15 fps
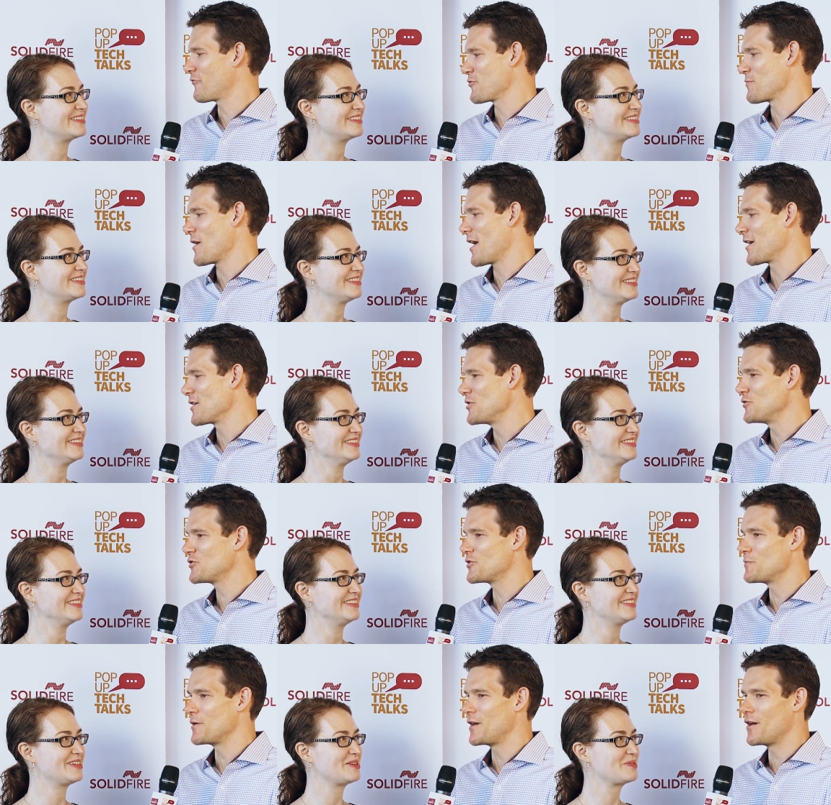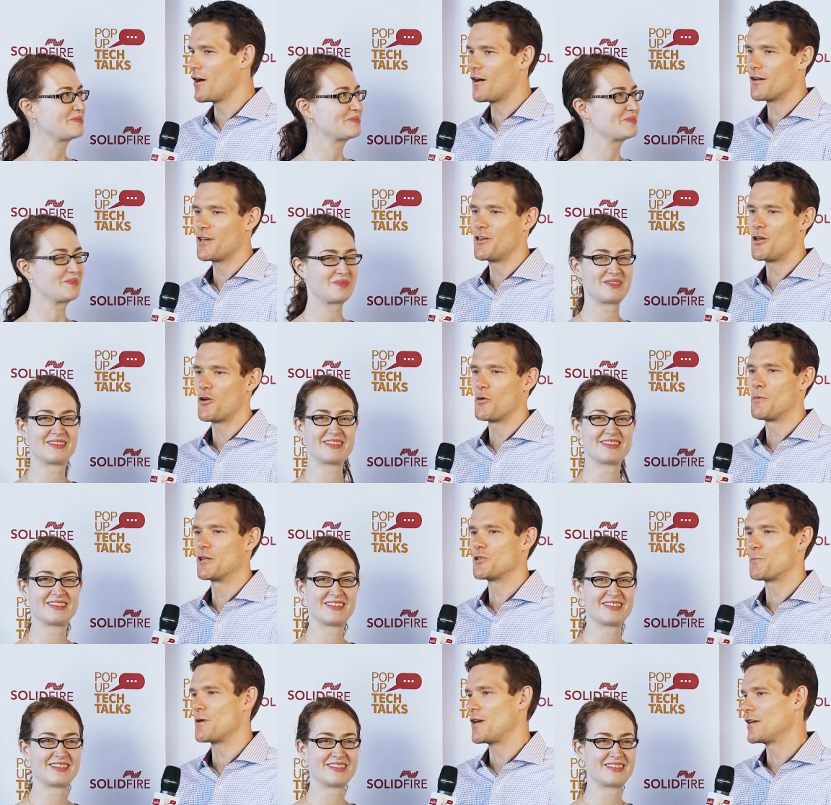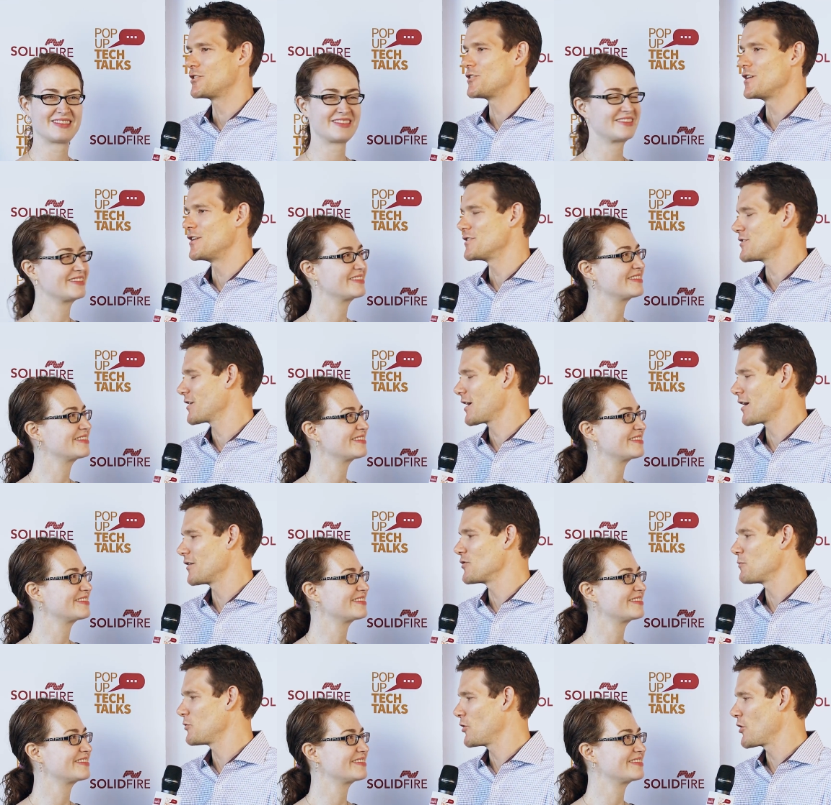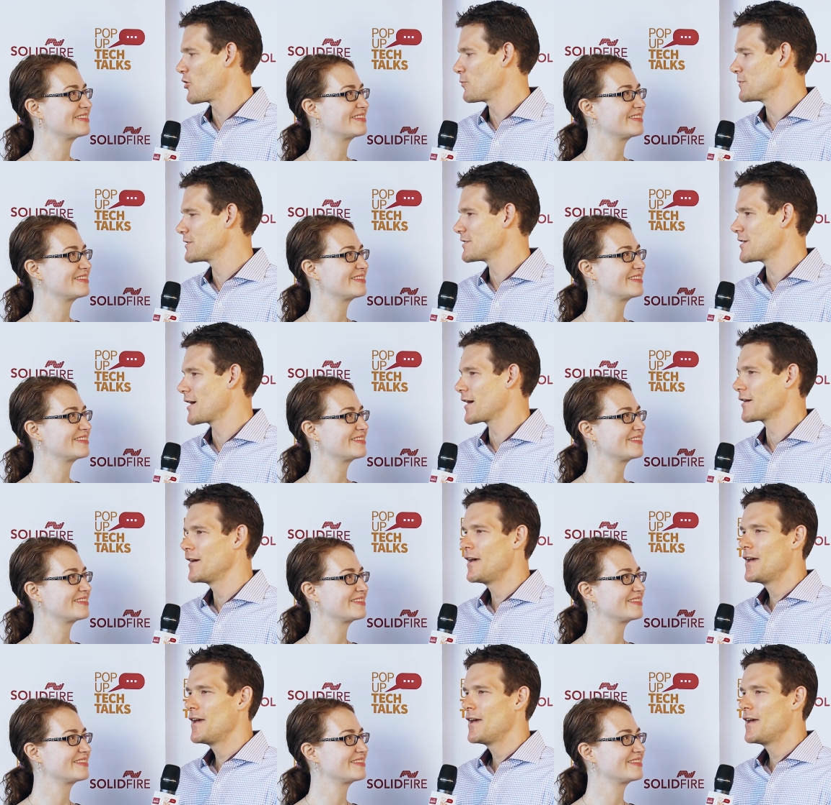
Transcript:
Speaker 1: from that. It used to be, oh, you need a whole bunch of P H Ds to kind of deploy OpenStack,